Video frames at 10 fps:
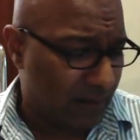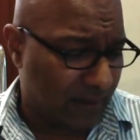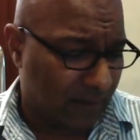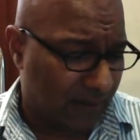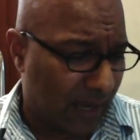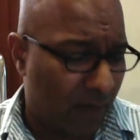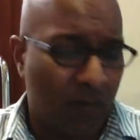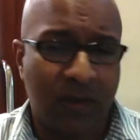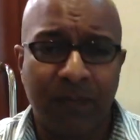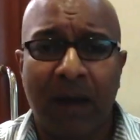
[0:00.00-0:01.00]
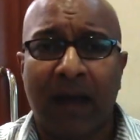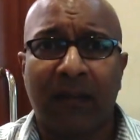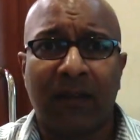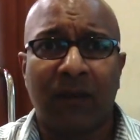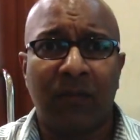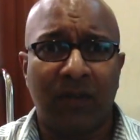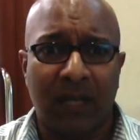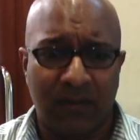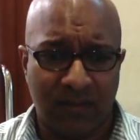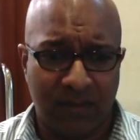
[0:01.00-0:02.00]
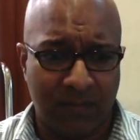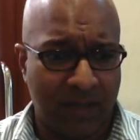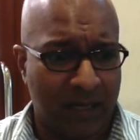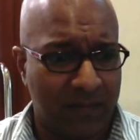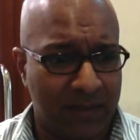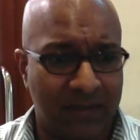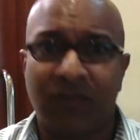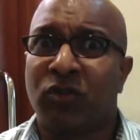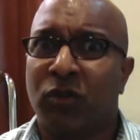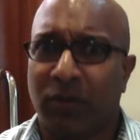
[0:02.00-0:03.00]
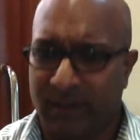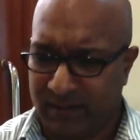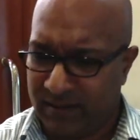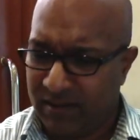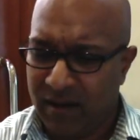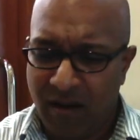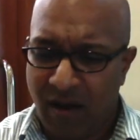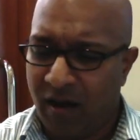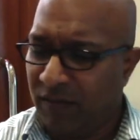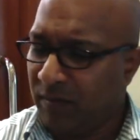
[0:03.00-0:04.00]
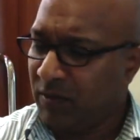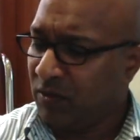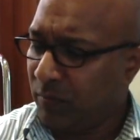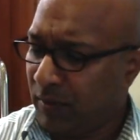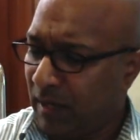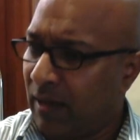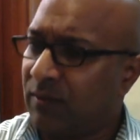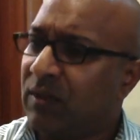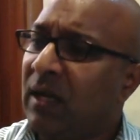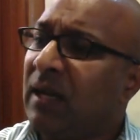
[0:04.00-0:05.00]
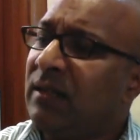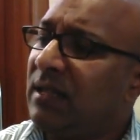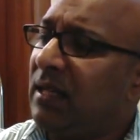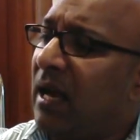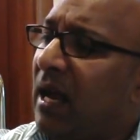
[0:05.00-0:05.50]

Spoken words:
that was part of the communications department's choice of image to put out. Sina